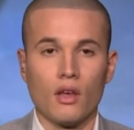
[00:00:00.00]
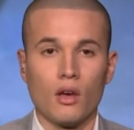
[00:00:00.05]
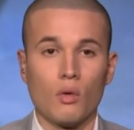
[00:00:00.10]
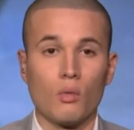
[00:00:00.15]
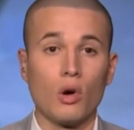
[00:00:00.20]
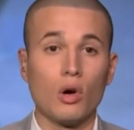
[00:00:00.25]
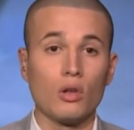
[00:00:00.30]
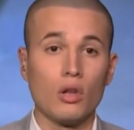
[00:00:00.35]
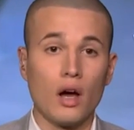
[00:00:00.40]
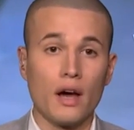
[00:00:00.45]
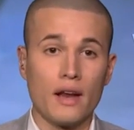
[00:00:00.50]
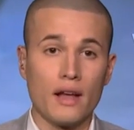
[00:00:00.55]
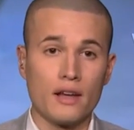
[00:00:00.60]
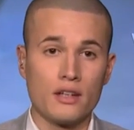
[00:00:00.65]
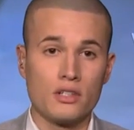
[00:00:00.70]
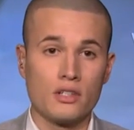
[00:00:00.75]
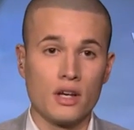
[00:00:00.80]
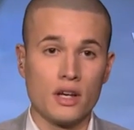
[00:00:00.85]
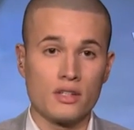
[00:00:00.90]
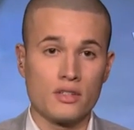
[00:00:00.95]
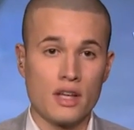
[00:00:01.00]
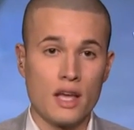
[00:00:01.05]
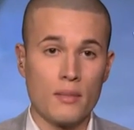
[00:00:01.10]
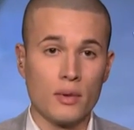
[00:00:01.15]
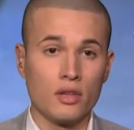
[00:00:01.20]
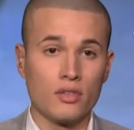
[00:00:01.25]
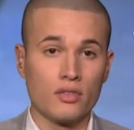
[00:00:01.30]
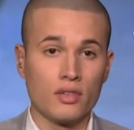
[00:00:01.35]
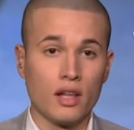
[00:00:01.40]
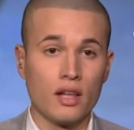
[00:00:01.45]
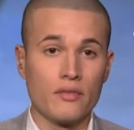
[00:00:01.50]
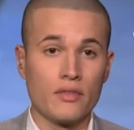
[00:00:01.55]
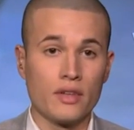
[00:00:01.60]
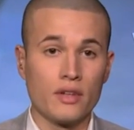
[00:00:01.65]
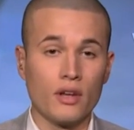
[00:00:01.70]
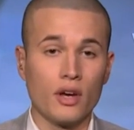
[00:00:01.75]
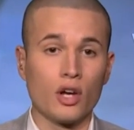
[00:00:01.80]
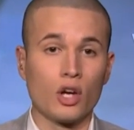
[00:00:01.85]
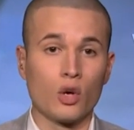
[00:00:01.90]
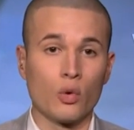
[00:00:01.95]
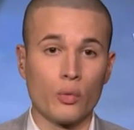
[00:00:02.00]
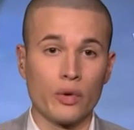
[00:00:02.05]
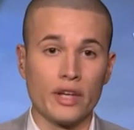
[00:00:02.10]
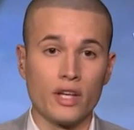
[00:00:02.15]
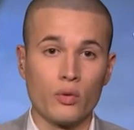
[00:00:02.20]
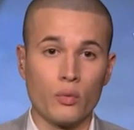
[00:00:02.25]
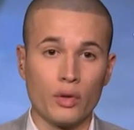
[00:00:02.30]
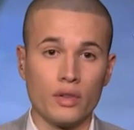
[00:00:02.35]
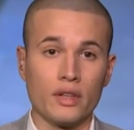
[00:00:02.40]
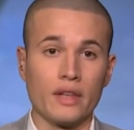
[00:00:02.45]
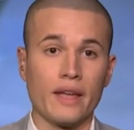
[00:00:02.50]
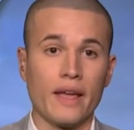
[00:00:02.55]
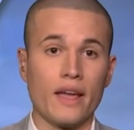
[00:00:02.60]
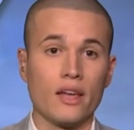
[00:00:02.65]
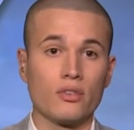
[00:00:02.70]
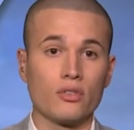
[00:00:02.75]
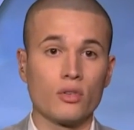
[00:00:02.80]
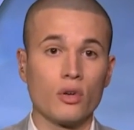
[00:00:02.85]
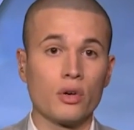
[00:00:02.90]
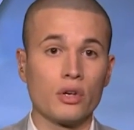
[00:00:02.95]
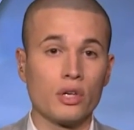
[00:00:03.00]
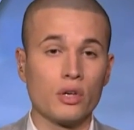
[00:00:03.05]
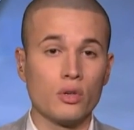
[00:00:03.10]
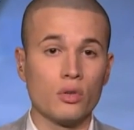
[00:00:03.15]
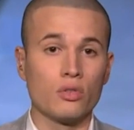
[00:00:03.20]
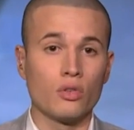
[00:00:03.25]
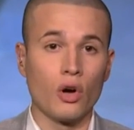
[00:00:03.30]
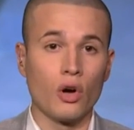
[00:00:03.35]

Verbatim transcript: Well, Lana, Judge Emmett Sullivan agreed with the A C L U's